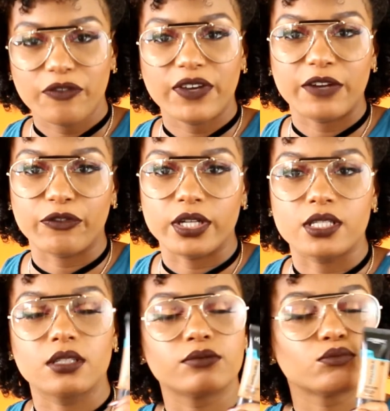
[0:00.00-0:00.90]

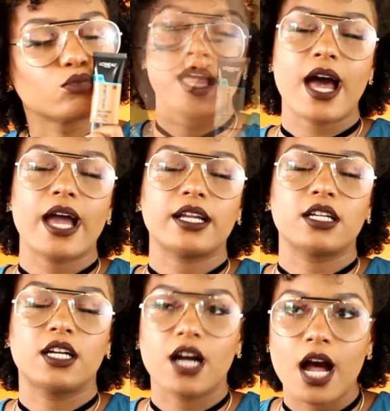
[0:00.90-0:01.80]
favorite. I
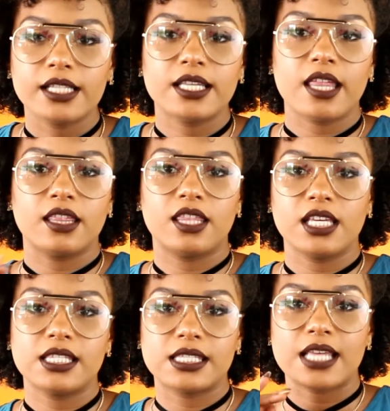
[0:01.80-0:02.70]
got
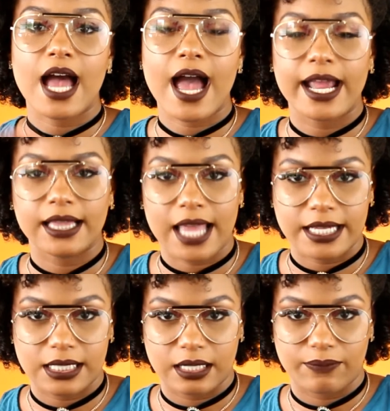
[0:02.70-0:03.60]
this
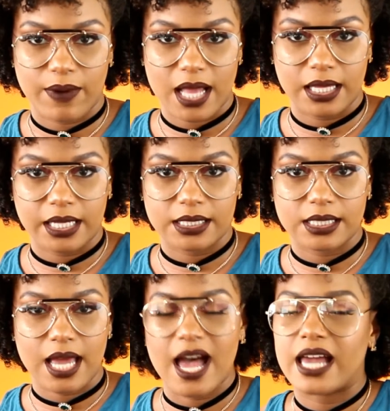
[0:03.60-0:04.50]
highlighting
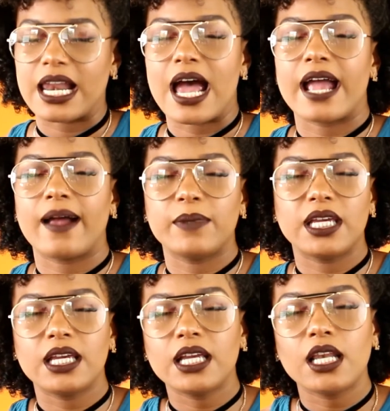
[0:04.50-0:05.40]
palette and I am
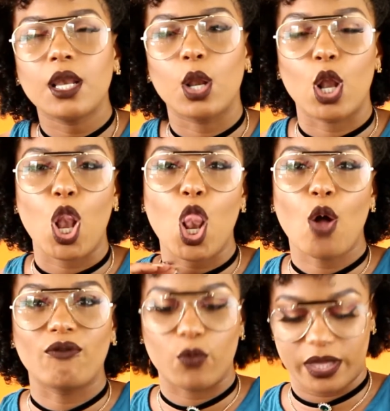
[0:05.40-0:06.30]
in
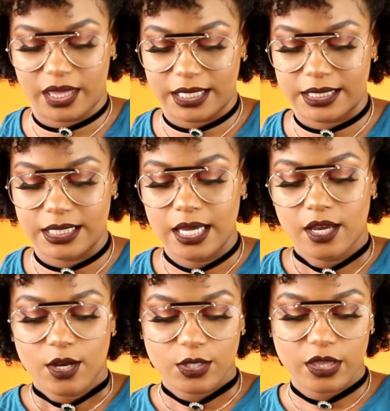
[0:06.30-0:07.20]
love with it.
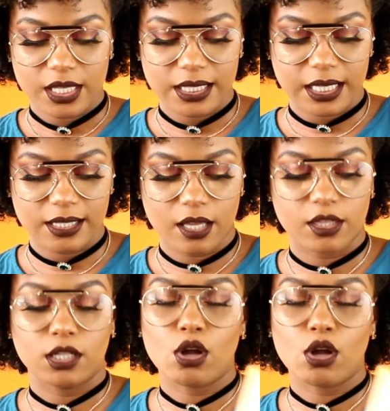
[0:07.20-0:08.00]
So this is the